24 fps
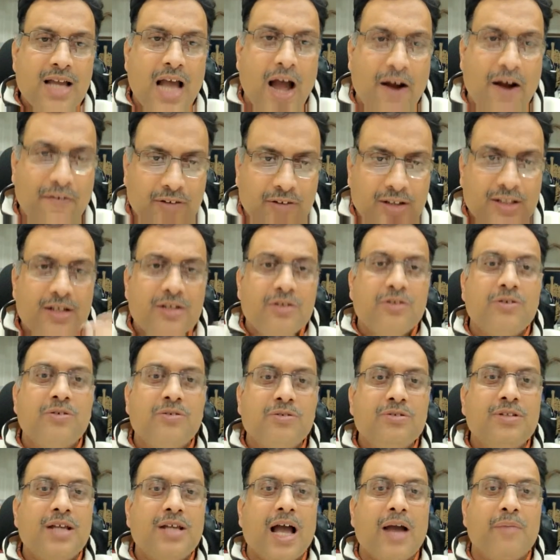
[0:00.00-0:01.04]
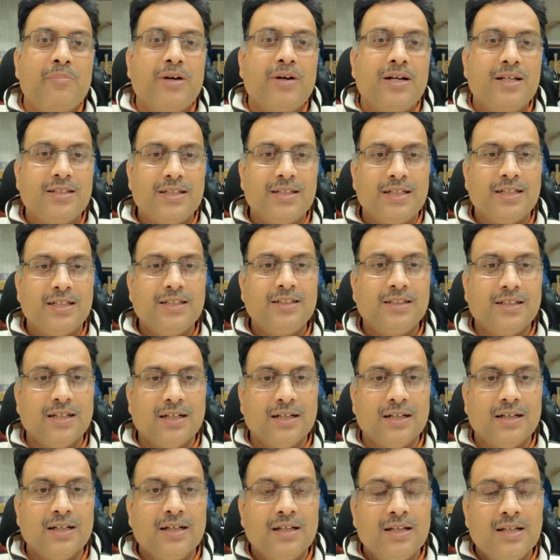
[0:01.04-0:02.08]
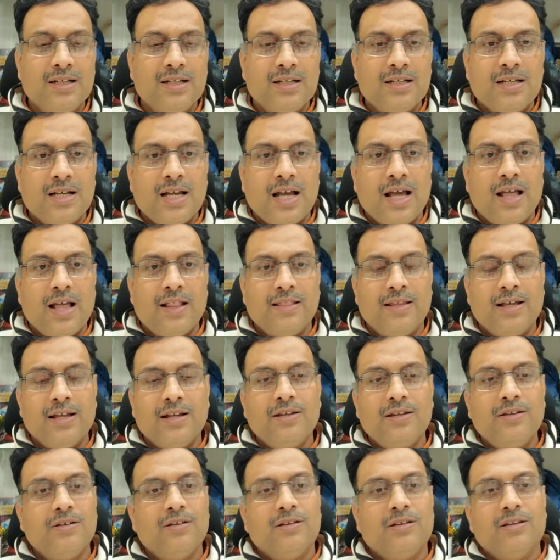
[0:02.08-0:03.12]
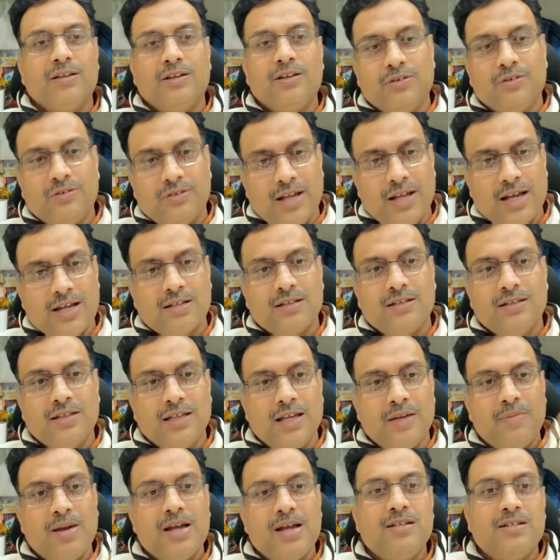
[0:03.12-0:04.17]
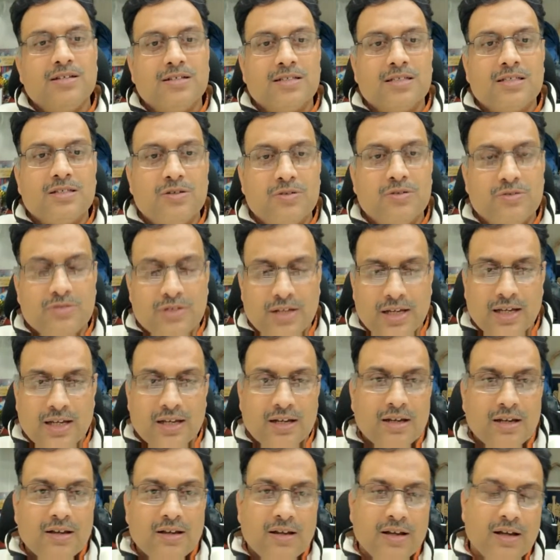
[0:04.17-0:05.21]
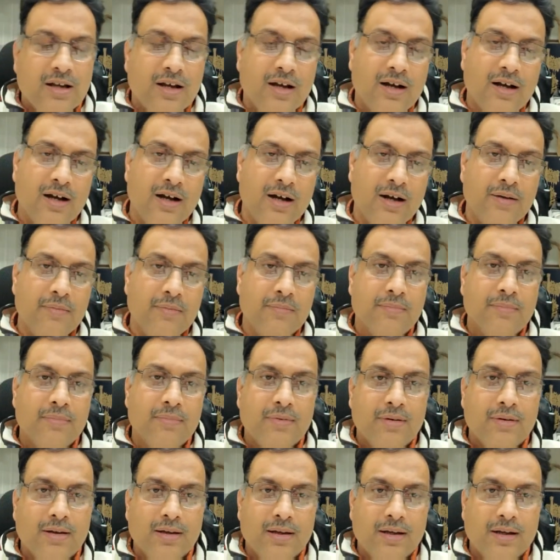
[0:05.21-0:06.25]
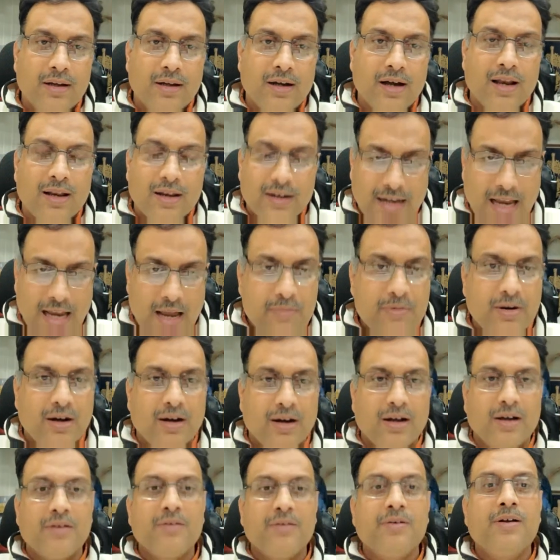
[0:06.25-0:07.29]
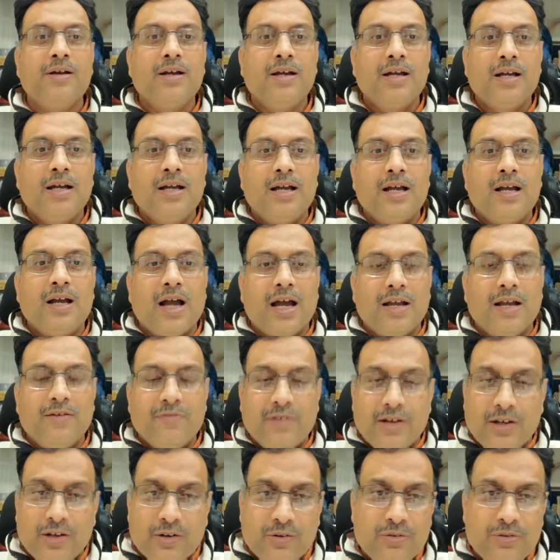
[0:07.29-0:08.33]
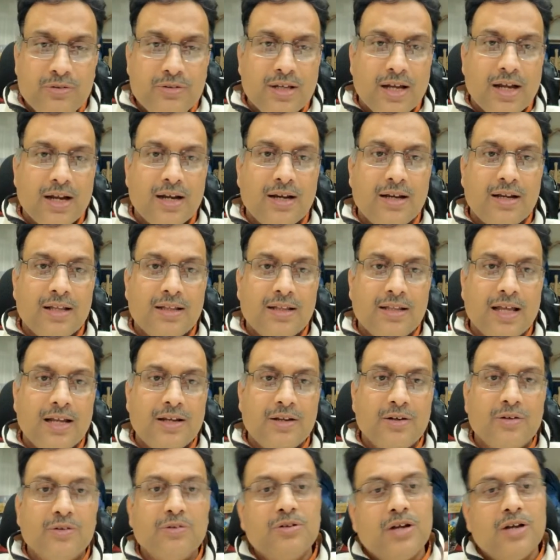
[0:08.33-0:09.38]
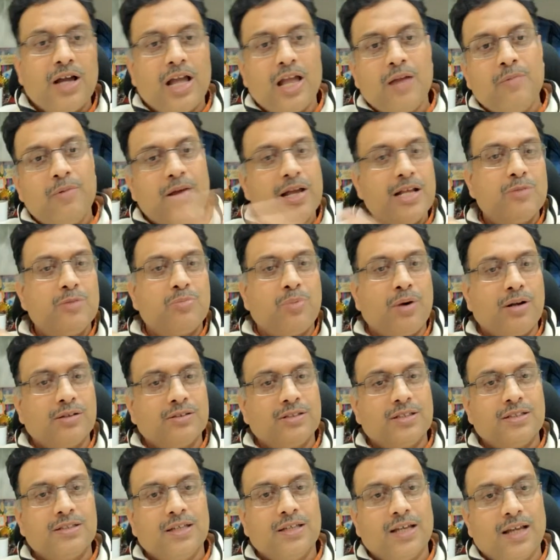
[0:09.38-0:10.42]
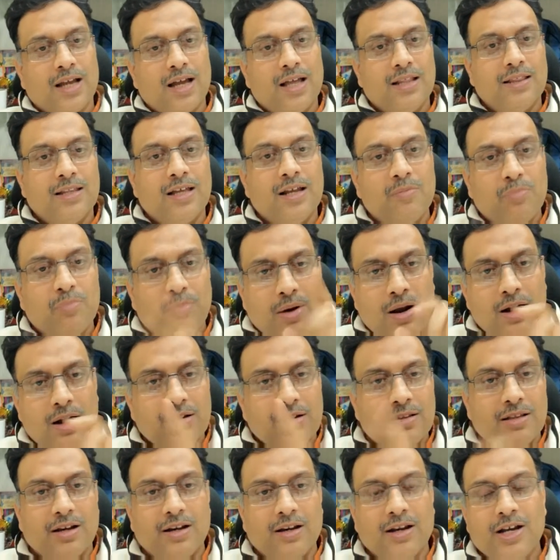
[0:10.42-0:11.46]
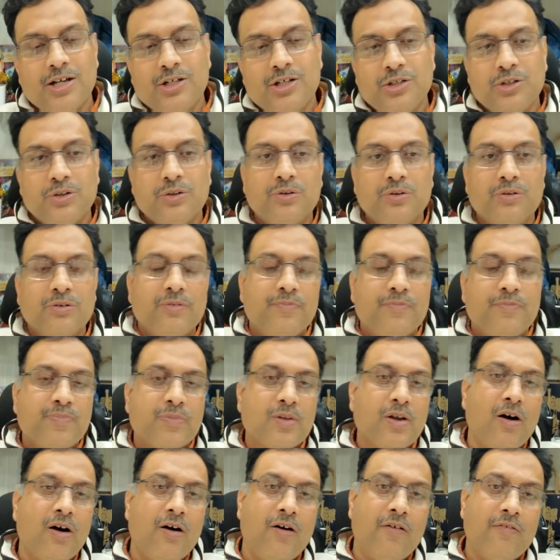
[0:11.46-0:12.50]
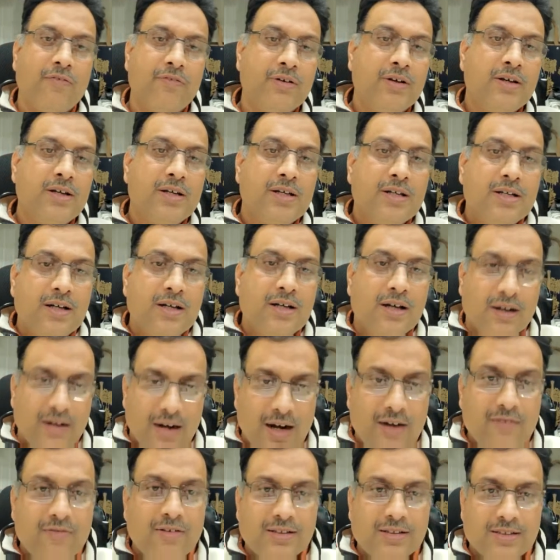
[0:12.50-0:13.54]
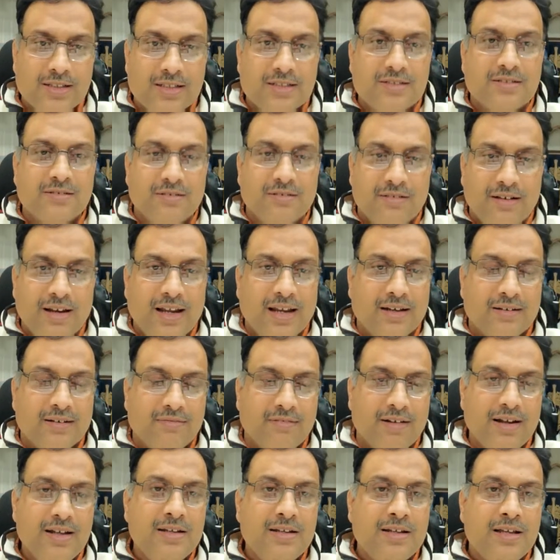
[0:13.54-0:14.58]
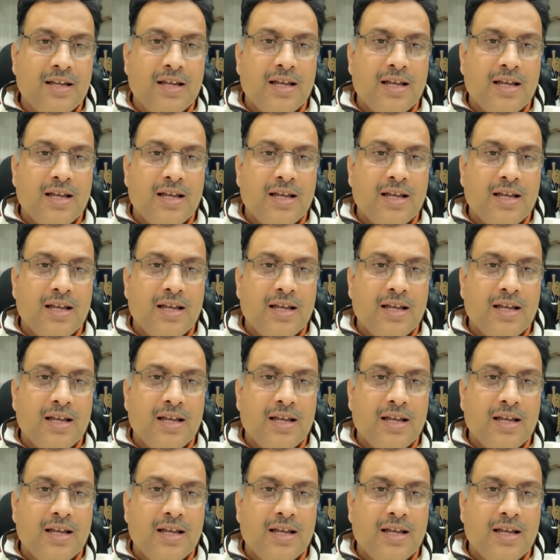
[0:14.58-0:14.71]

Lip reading: After that, you do the hybridization, and then you take the images using color camera. And when you do that, then you do image processing and then plot the ratio of red versus green, right?